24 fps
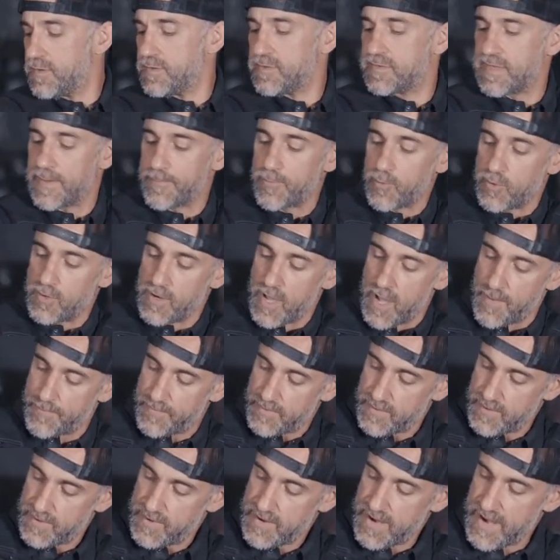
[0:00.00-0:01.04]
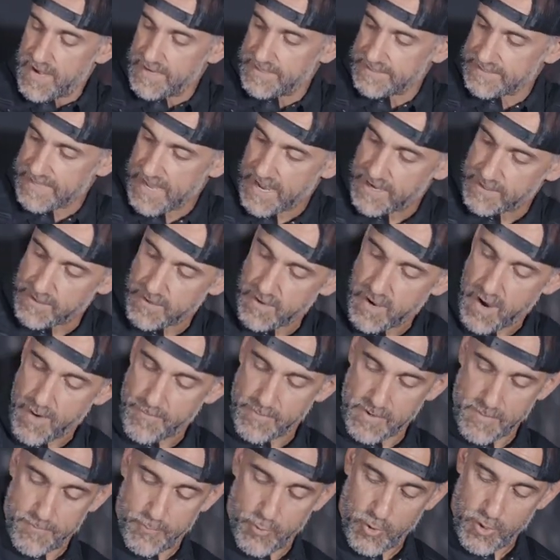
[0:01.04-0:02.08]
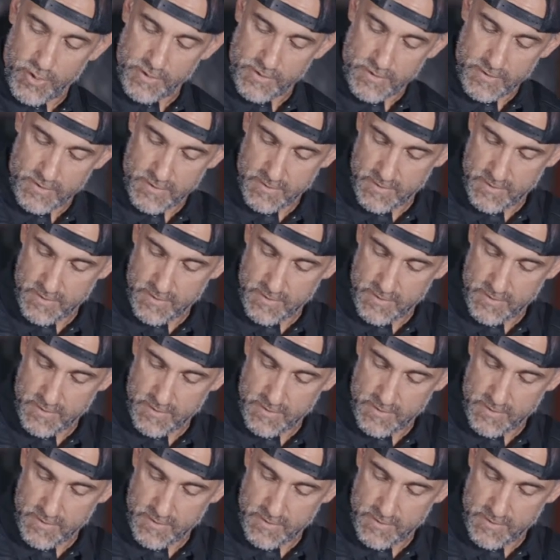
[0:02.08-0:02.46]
zipper it up, and again, I'm gonna put